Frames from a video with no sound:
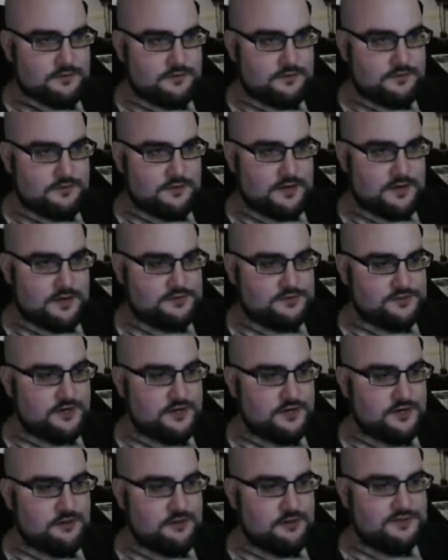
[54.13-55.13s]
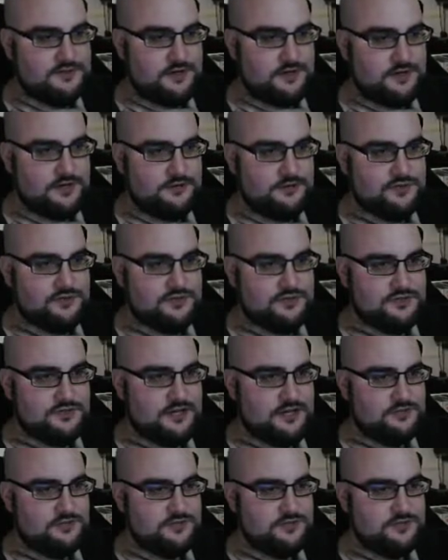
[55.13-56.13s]
It's got an upstairs, which is
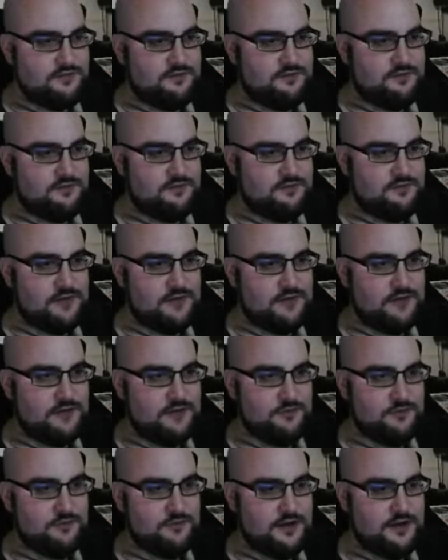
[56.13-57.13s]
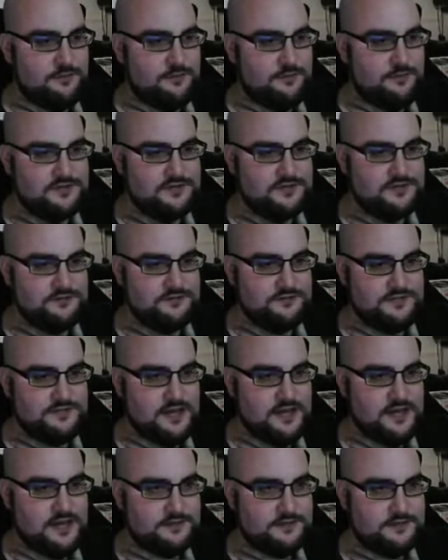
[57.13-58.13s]
nice. We haven't had one with an upstairs
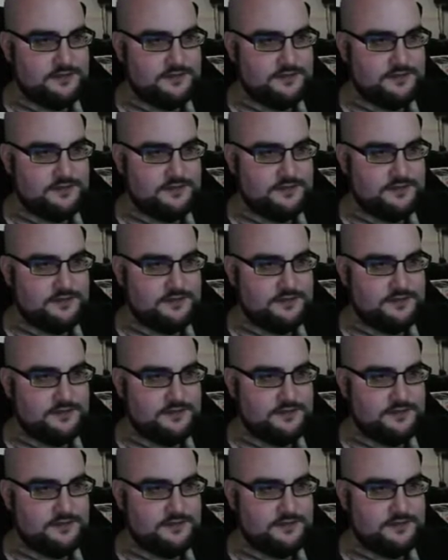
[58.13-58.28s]
yet.